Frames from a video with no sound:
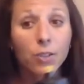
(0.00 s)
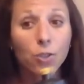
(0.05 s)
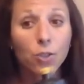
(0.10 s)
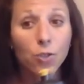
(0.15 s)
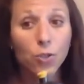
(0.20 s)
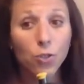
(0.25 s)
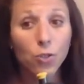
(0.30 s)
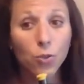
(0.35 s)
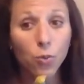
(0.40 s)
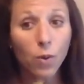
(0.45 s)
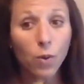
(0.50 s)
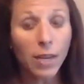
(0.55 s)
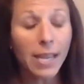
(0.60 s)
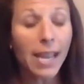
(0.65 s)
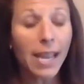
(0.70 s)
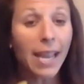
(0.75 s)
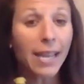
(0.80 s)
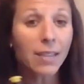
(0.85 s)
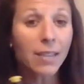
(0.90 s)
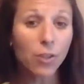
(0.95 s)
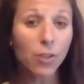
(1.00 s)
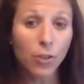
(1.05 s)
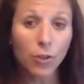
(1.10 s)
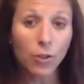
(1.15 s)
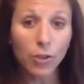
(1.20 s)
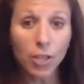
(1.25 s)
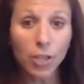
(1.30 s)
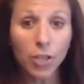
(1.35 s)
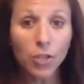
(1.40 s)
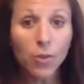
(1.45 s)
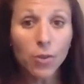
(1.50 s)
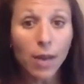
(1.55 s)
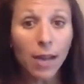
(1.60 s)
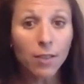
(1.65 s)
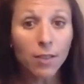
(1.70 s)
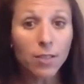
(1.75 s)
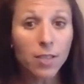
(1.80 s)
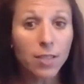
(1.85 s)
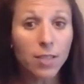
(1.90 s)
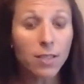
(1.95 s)
28 to 32
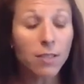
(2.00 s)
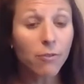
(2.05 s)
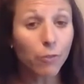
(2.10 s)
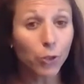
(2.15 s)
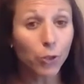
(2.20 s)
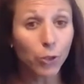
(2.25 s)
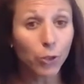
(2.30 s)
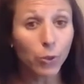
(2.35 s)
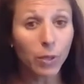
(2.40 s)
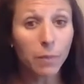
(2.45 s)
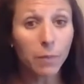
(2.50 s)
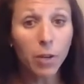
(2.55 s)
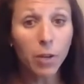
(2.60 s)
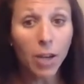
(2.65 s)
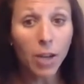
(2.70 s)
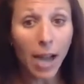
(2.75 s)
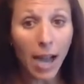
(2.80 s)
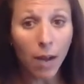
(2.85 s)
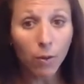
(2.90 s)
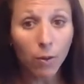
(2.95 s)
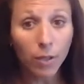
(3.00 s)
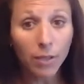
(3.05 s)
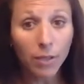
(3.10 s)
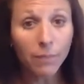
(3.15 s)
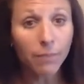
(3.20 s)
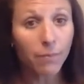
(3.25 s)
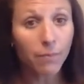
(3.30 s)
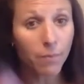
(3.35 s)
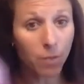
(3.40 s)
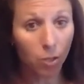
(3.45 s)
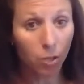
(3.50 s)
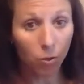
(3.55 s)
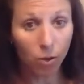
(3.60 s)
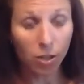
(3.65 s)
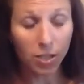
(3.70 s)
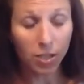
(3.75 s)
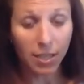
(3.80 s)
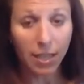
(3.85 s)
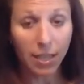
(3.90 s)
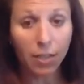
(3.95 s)
ounces of fluid per hour, so our
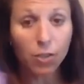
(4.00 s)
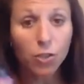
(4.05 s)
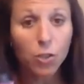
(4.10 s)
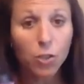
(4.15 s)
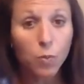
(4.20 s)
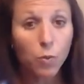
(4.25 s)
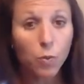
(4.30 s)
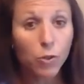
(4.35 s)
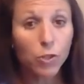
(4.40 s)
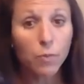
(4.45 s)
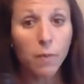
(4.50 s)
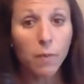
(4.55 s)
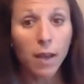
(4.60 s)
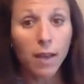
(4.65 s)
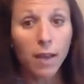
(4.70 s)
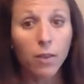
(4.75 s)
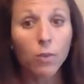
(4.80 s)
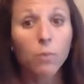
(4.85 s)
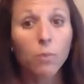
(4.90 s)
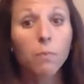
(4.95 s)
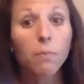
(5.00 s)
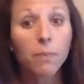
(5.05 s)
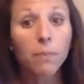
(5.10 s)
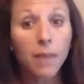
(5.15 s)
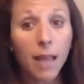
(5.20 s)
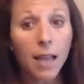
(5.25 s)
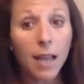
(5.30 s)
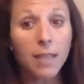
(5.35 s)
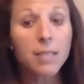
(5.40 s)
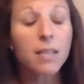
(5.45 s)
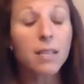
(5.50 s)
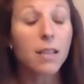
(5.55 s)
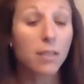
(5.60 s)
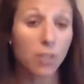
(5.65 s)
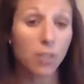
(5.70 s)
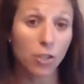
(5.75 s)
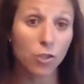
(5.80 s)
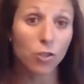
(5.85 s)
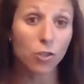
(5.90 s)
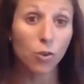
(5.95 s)
standard sports bottle, plus
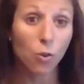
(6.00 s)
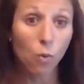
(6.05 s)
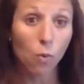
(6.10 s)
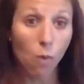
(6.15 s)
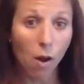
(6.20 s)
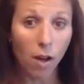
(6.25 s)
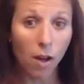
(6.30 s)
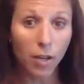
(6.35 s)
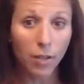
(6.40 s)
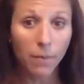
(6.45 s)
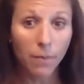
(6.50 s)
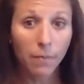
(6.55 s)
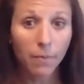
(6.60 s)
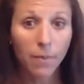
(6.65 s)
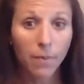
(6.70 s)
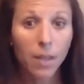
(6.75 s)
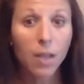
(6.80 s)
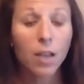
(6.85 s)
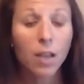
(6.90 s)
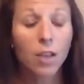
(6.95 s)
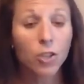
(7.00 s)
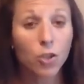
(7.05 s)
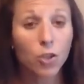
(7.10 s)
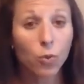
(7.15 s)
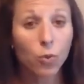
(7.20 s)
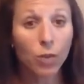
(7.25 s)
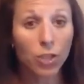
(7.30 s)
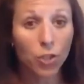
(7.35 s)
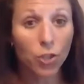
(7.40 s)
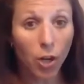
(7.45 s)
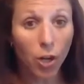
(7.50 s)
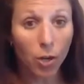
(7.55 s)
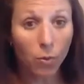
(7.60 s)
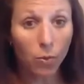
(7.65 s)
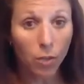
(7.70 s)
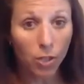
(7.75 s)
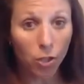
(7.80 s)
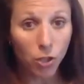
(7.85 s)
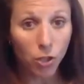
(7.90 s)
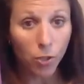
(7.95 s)
additional water. So we start
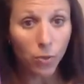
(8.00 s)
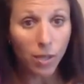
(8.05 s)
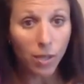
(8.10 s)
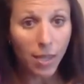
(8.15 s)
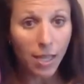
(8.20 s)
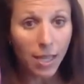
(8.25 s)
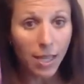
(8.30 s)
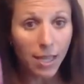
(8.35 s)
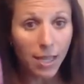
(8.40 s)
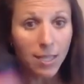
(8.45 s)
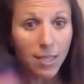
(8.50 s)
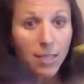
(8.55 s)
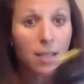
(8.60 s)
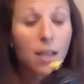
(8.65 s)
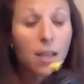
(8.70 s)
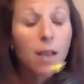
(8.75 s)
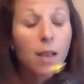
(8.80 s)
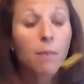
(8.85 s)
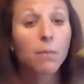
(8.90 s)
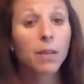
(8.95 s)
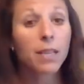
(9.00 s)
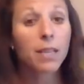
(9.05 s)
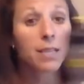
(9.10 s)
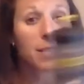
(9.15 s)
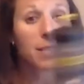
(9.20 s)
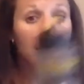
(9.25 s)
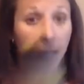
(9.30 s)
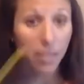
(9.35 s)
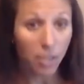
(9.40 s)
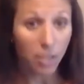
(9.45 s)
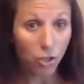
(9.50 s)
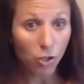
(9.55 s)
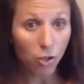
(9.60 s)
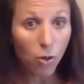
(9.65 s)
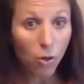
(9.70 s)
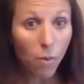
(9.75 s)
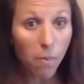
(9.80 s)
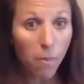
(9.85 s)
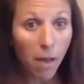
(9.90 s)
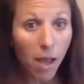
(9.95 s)
with 2 of these, plus an
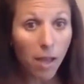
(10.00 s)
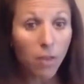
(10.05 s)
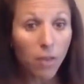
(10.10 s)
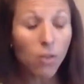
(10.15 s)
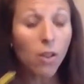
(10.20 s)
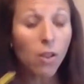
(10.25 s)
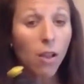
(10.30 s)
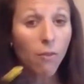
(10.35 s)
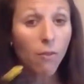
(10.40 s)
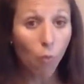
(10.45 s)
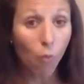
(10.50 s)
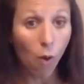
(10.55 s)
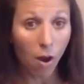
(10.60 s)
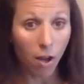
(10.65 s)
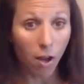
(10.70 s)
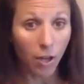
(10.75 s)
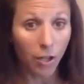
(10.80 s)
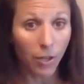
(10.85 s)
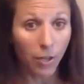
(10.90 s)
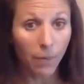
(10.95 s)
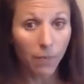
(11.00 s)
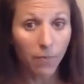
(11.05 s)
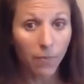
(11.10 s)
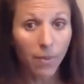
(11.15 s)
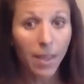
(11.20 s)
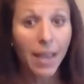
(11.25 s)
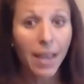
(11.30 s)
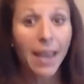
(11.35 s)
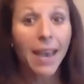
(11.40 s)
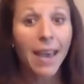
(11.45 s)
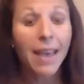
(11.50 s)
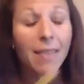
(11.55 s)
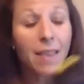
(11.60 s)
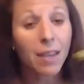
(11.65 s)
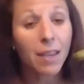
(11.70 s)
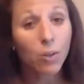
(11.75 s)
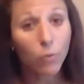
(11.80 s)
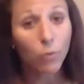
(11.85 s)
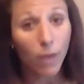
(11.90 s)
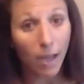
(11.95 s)
additional bottle of water, and
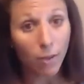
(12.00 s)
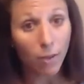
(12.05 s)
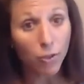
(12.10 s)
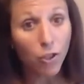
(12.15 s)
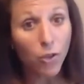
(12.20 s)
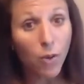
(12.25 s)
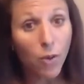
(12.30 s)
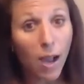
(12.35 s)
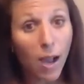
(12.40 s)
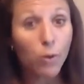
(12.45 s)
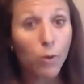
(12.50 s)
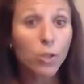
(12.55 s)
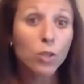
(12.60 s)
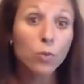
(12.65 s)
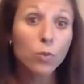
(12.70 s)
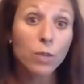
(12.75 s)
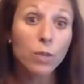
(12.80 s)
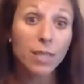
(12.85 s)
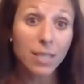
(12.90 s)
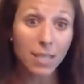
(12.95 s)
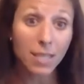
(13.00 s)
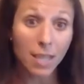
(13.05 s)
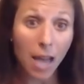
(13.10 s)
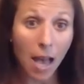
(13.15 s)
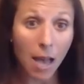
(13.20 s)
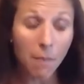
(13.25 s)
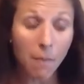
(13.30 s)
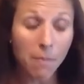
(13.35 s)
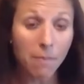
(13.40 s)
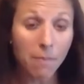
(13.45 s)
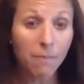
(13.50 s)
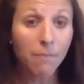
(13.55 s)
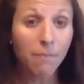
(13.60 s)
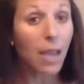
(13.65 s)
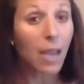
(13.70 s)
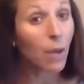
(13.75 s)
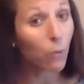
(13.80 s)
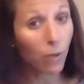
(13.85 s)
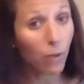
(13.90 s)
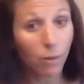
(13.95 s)
then around 2 hours, we stop
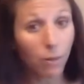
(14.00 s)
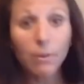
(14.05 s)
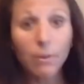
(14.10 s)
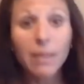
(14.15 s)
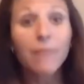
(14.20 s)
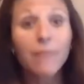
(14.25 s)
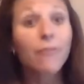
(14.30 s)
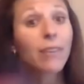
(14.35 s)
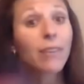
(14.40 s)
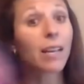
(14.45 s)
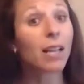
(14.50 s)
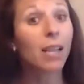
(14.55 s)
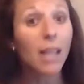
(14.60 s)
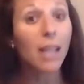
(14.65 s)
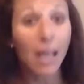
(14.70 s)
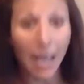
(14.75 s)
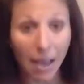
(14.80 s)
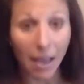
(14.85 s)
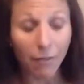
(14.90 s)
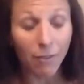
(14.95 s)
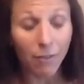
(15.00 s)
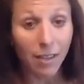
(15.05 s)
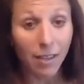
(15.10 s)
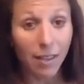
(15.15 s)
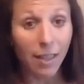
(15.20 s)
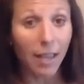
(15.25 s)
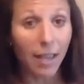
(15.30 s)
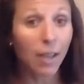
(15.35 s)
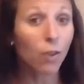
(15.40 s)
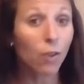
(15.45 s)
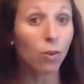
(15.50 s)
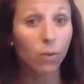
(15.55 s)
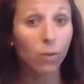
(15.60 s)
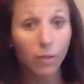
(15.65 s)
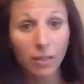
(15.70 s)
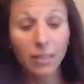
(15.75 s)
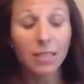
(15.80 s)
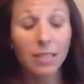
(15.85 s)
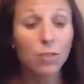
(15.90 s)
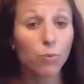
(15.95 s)
and we refill everything, or at
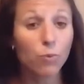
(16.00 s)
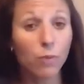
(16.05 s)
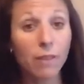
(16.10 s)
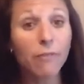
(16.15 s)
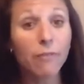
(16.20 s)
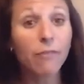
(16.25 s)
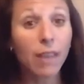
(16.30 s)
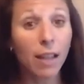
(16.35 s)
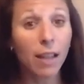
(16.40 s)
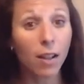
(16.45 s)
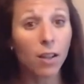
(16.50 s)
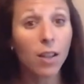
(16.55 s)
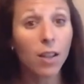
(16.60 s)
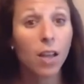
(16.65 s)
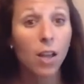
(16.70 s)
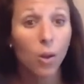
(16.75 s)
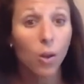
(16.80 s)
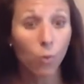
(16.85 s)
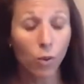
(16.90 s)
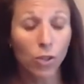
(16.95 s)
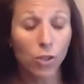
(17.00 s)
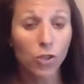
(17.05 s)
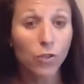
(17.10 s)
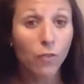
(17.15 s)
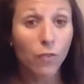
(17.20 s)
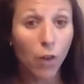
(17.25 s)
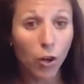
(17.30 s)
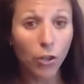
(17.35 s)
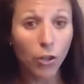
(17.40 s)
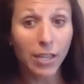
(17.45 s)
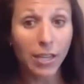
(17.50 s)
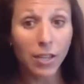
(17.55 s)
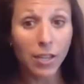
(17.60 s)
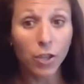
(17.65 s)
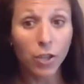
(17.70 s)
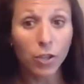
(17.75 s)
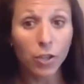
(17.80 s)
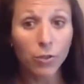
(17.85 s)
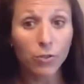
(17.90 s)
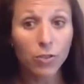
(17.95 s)
least refill what you've already
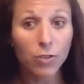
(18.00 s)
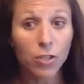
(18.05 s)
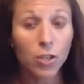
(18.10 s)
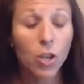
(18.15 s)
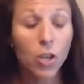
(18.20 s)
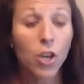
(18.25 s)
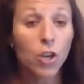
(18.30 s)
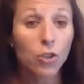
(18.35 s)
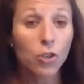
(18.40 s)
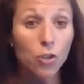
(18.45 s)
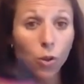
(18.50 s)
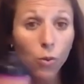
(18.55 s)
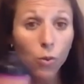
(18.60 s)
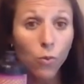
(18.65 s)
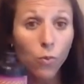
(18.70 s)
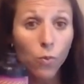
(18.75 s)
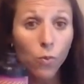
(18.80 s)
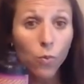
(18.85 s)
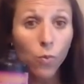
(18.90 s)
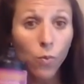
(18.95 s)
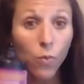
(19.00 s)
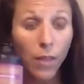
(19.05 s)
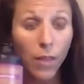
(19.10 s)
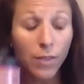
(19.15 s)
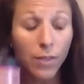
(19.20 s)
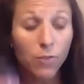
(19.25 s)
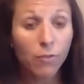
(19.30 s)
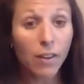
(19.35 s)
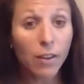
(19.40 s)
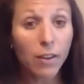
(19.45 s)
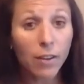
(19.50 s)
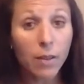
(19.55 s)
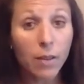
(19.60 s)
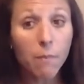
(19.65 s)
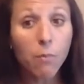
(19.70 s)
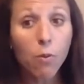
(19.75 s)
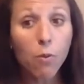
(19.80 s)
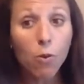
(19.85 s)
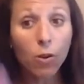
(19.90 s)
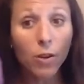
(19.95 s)
used. So that's very
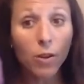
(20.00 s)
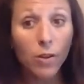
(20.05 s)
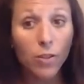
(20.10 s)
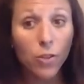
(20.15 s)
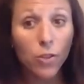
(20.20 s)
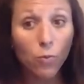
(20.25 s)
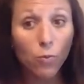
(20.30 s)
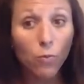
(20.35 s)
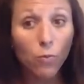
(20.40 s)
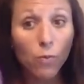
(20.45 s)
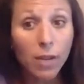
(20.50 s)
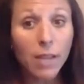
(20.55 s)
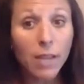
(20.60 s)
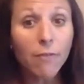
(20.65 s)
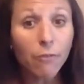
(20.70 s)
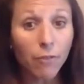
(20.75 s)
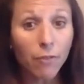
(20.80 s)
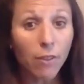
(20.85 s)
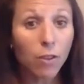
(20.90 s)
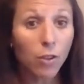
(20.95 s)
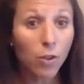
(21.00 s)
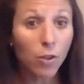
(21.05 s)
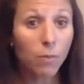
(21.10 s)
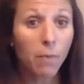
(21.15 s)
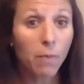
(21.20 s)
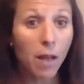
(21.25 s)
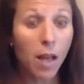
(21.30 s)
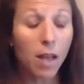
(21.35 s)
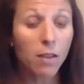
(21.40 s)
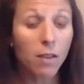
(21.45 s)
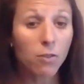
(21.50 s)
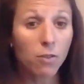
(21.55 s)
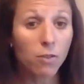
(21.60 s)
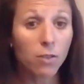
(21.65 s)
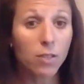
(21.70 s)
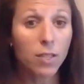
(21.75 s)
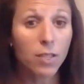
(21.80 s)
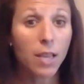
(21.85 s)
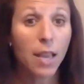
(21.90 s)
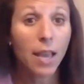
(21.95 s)
important to refill your
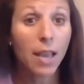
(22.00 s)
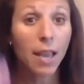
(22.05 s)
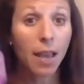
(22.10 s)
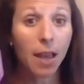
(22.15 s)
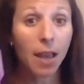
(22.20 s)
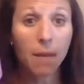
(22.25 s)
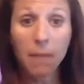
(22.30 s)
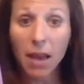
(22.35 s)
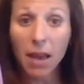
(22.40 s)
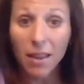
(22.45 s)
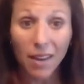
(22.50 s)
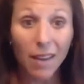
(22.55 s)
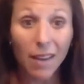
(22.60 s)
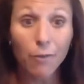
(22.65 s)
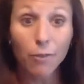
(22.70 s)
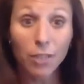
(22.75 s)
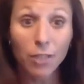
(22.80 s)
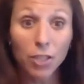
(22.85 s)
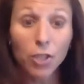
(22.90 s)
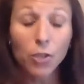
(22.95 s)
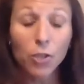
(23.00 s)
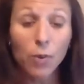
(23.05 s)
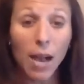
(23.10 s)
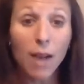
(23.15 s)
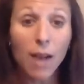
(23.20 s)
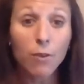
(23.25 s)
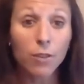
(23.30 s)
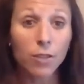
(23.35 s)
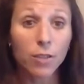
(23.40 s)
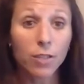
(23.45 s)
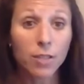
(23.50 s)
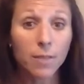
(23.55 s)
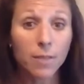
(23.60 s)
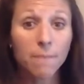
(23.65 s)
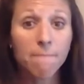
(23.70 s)
bottles about every 2 hours.